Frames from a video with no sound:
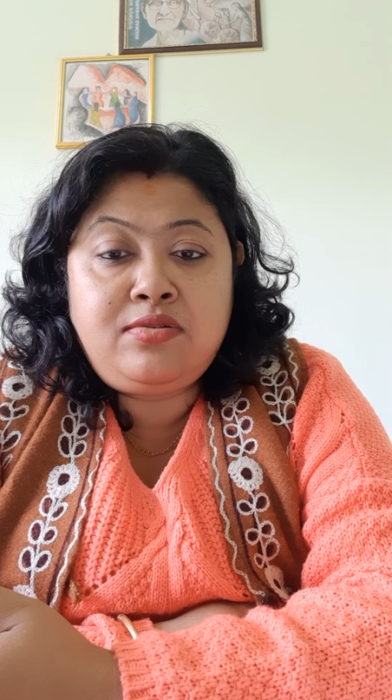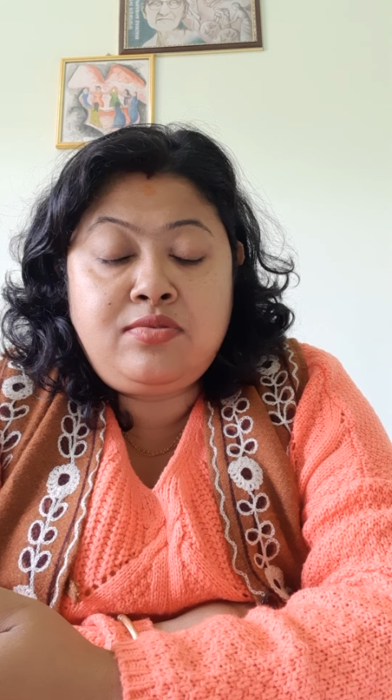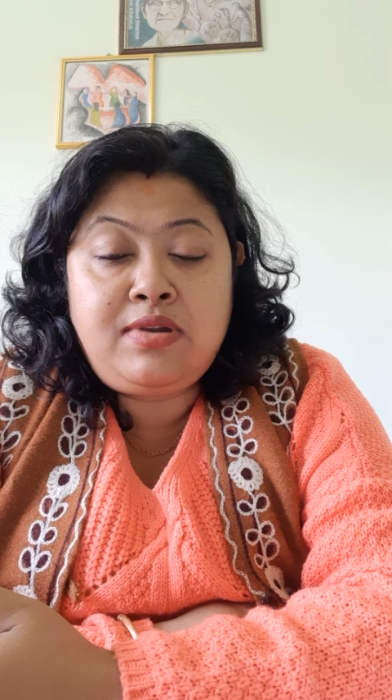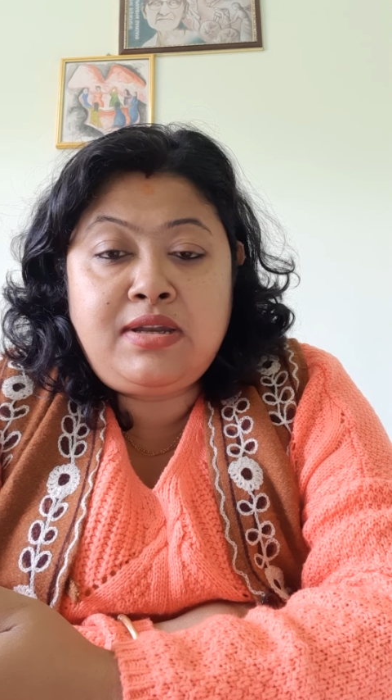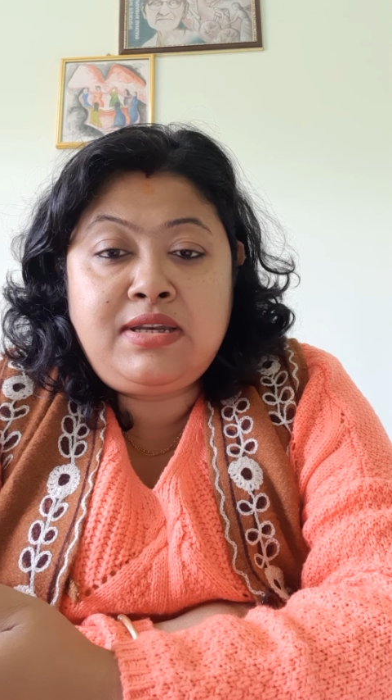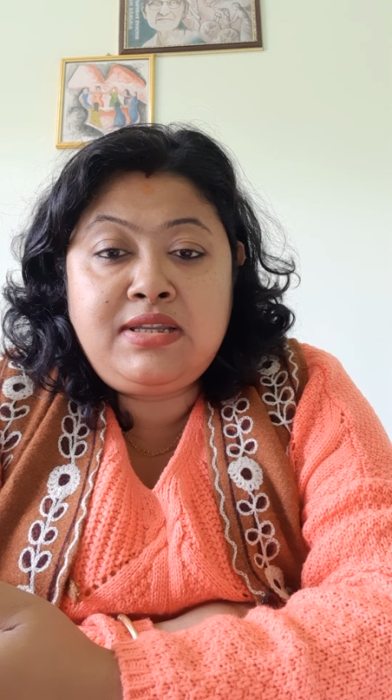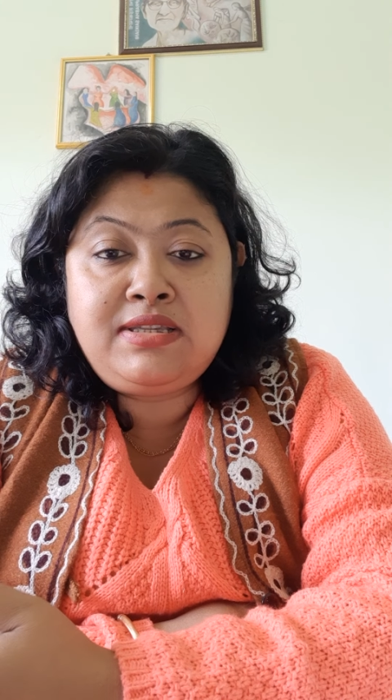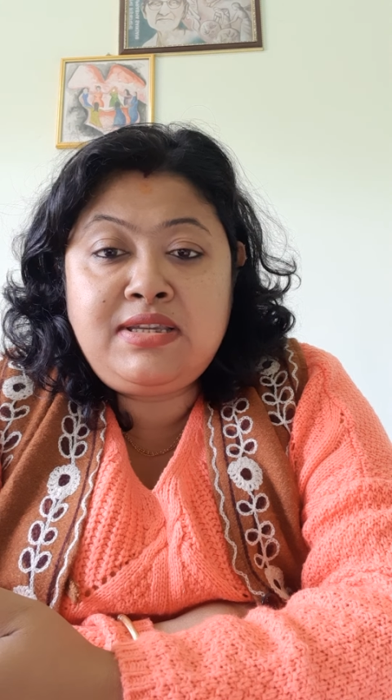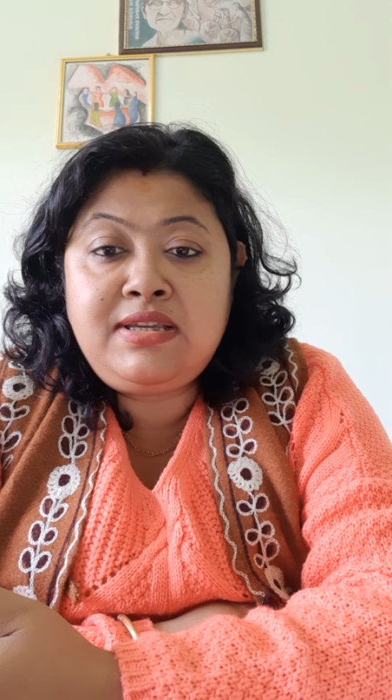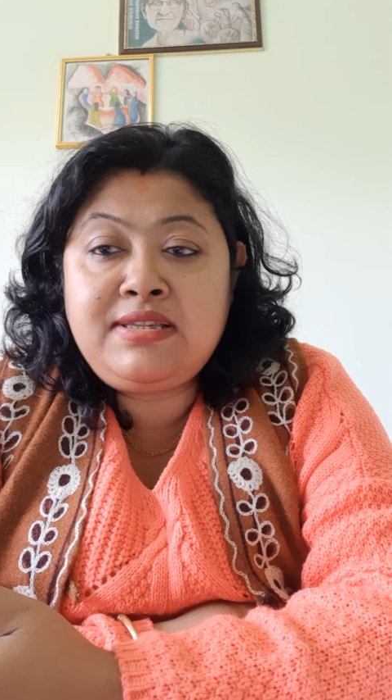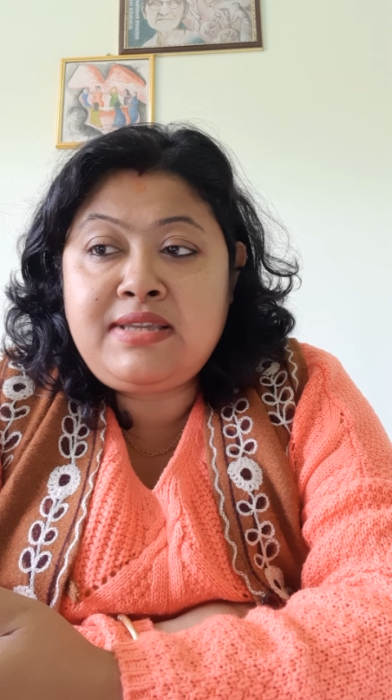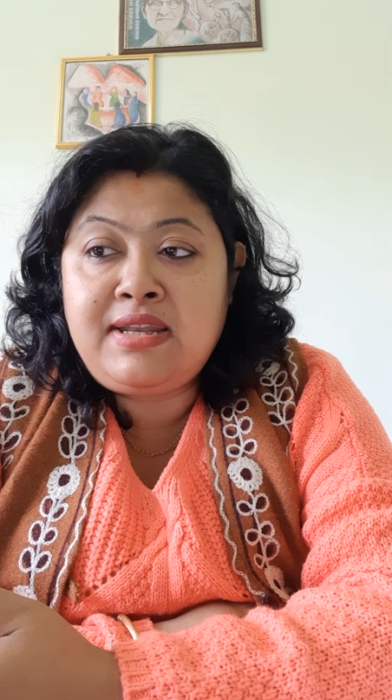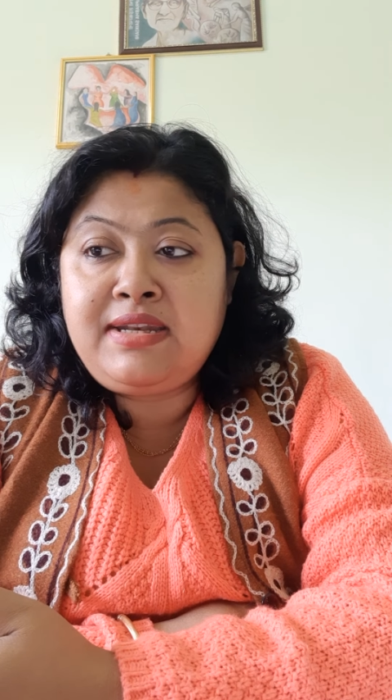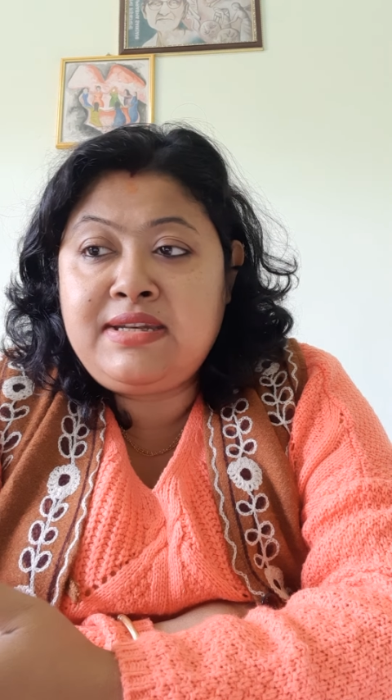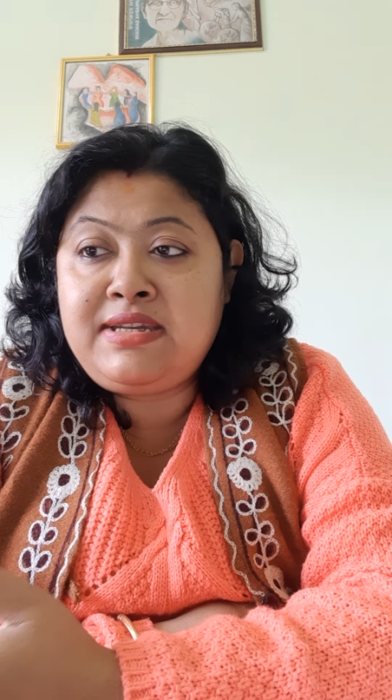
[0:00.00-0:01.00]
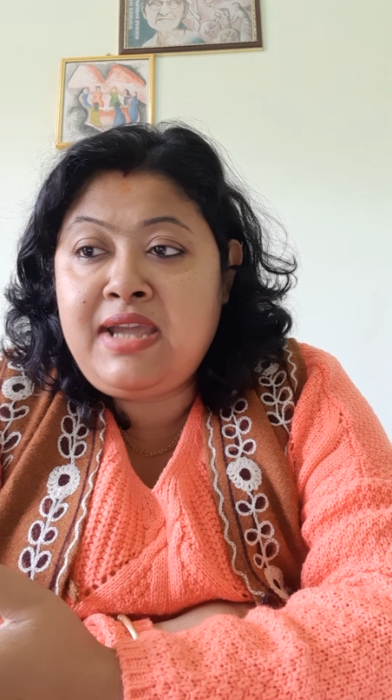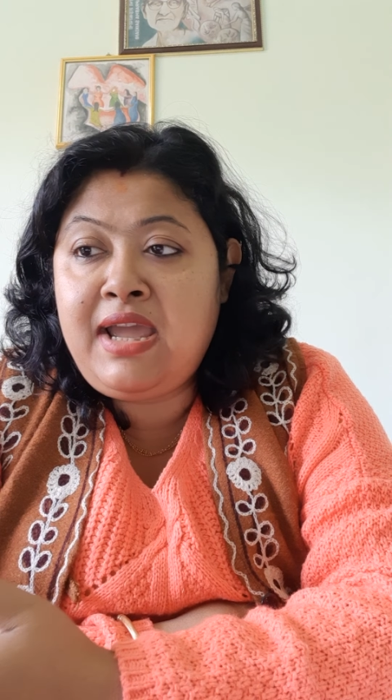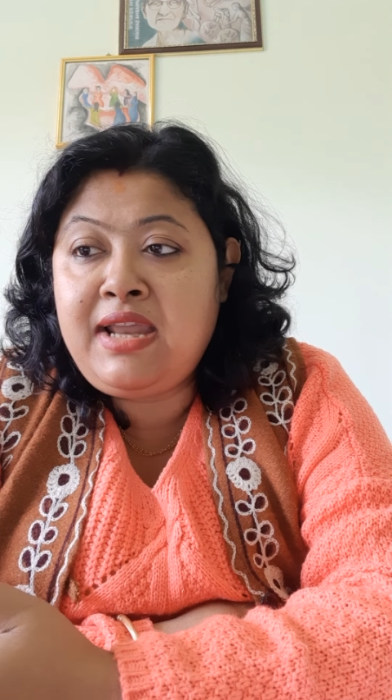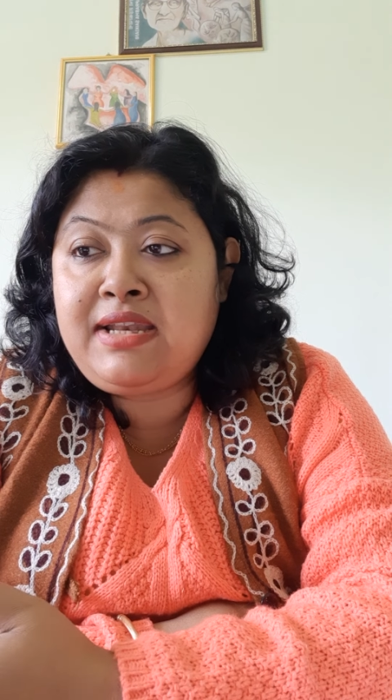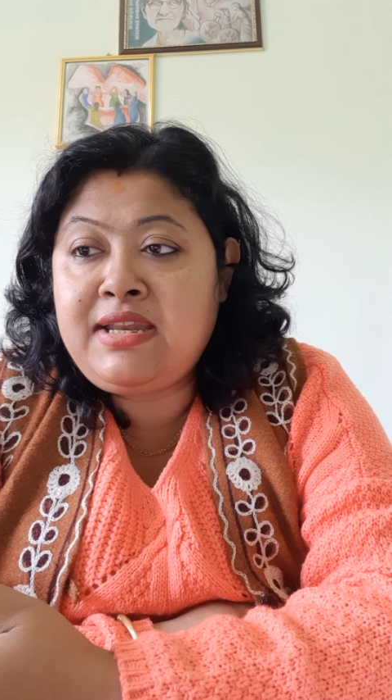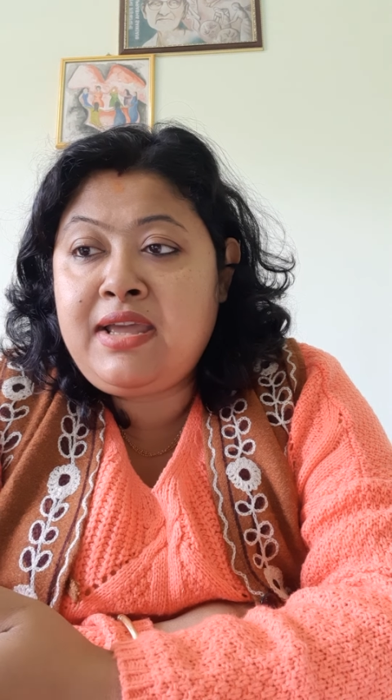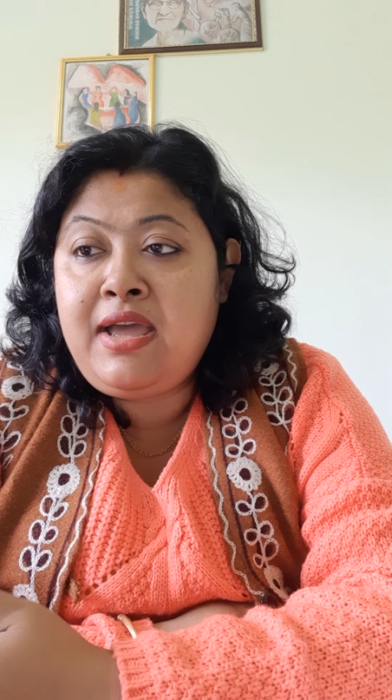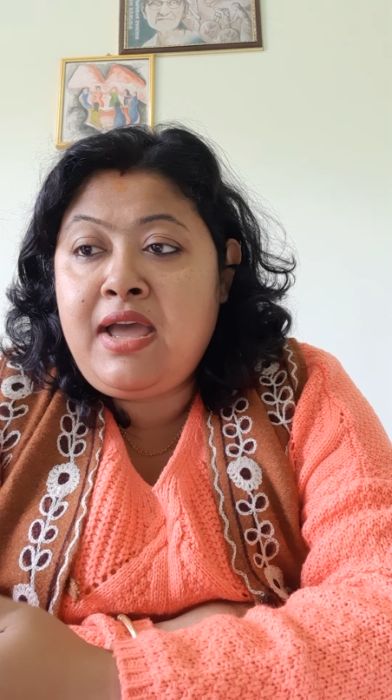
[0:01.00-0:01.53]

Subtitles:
to the disease and death.